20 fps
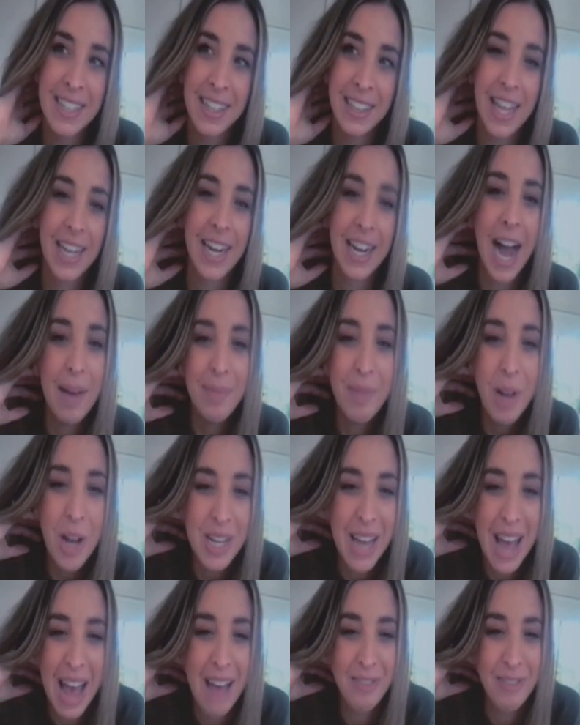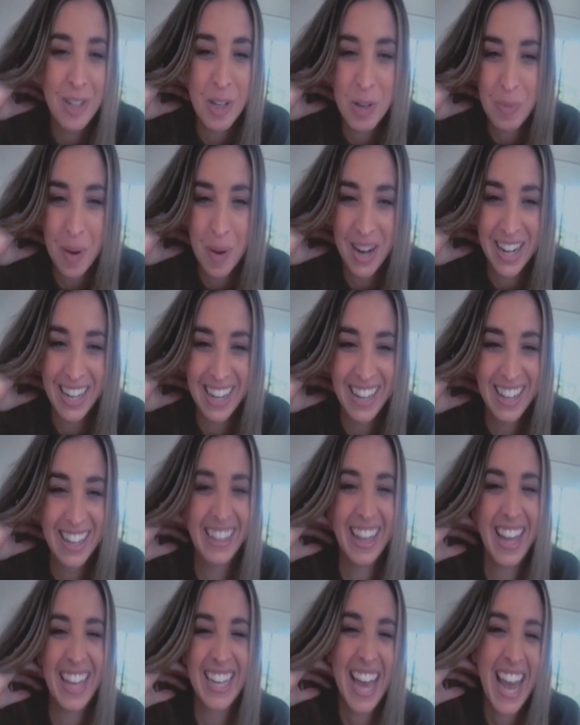like I'm not ever spreading any like
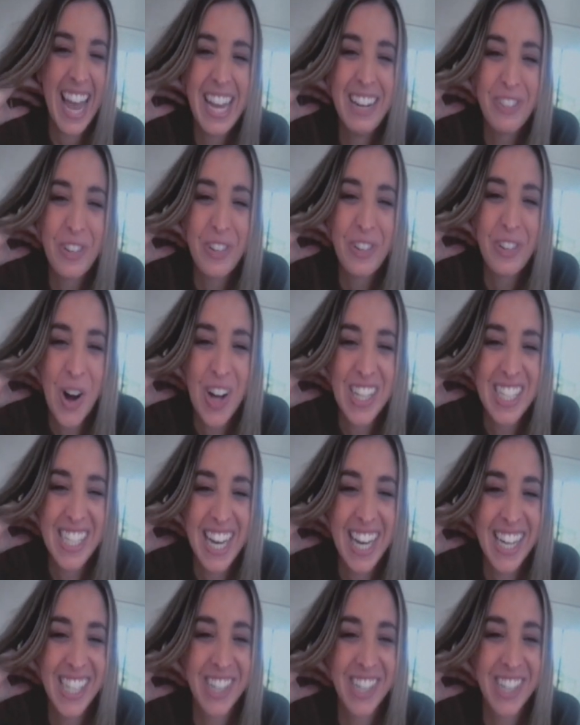hateful content or